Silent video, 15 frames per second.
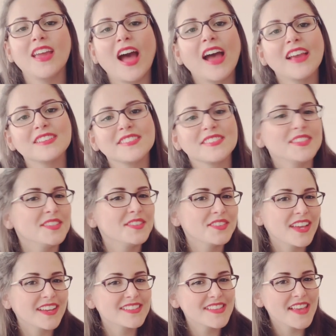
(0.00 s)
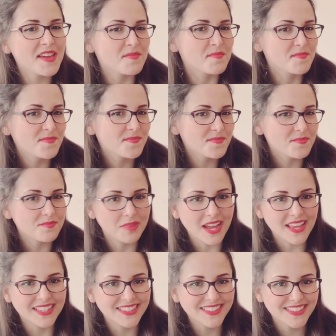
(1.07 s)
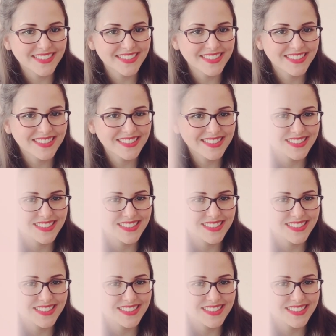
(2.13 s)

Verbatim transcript: I see you next time. Bye.